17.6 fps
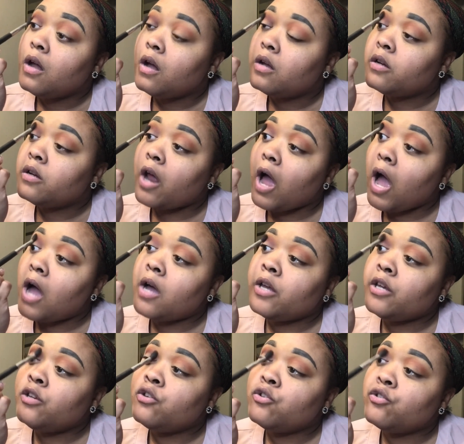Now, I
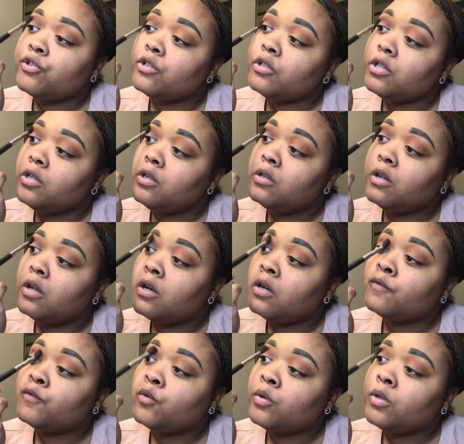usually
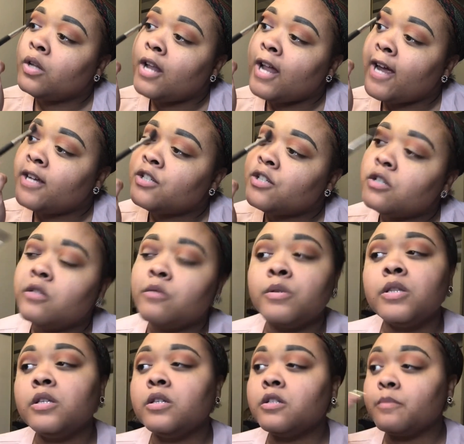love doing lashes
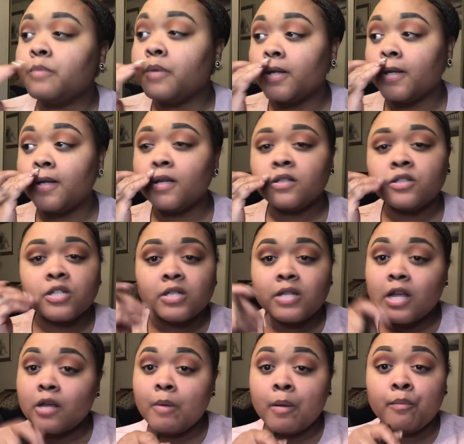with this, but again, just
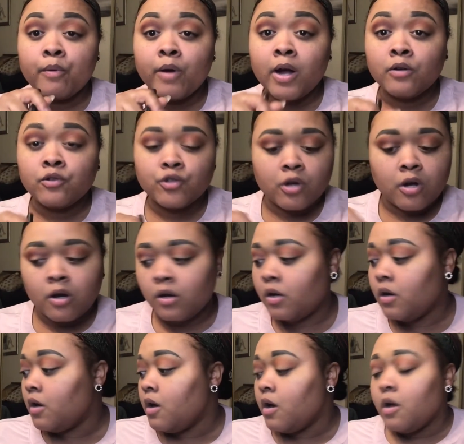like my brows, y'all,
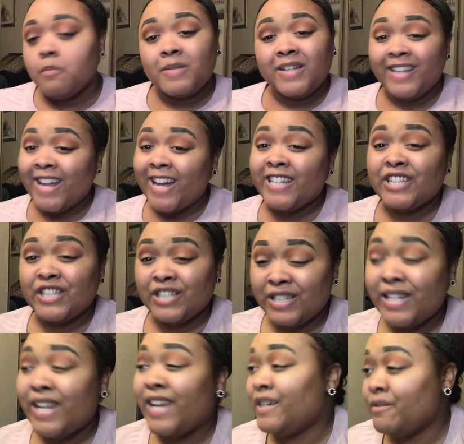my lashes
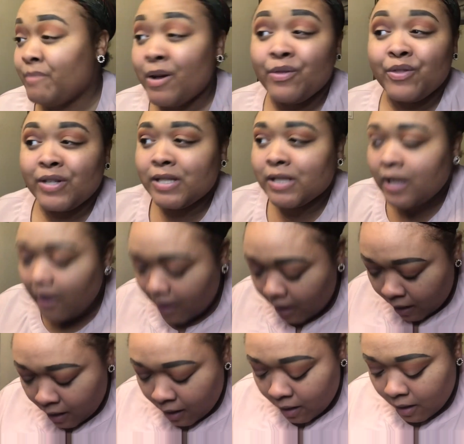take about the
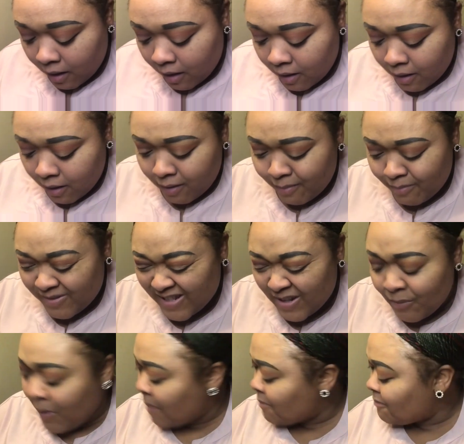same.
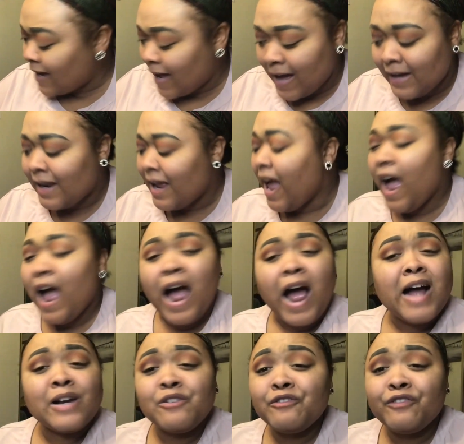So
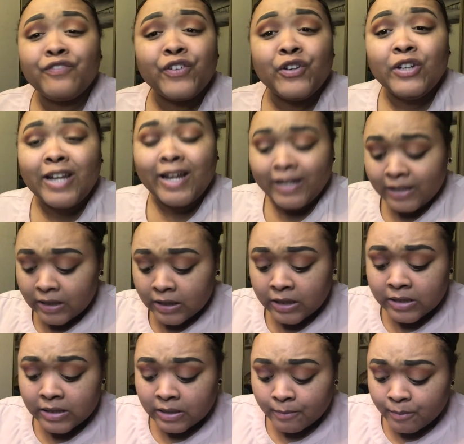I don't feel like it
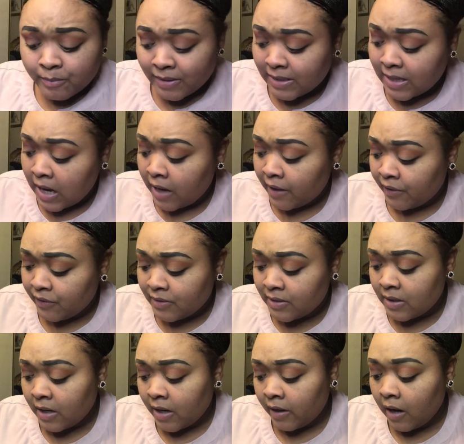because I'm going to be tired
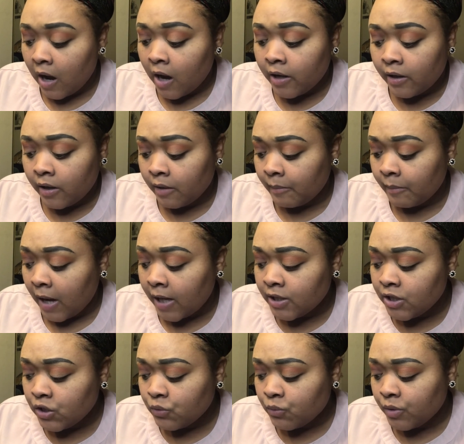tonight. I
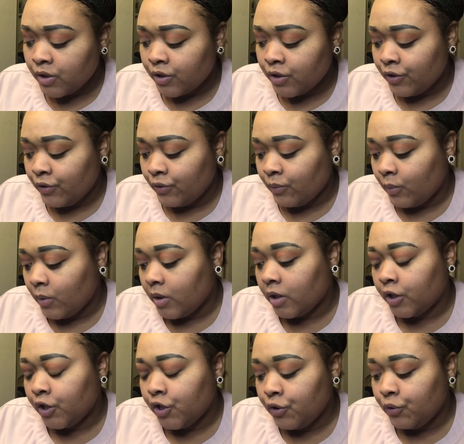just wanted to do a
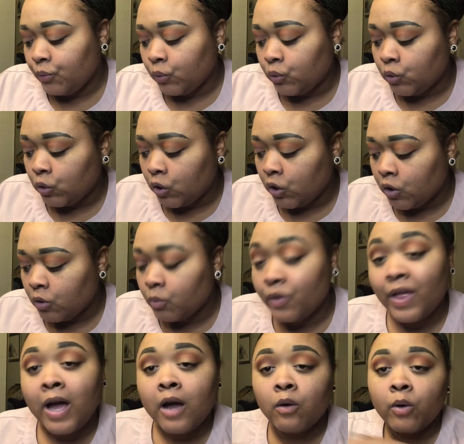cute look
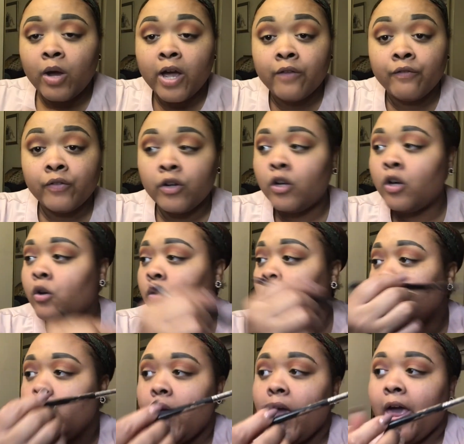without having to go
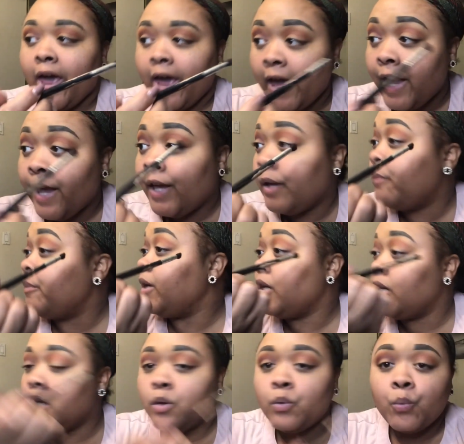ham
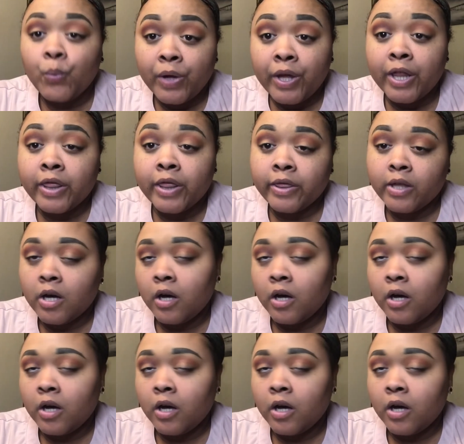in with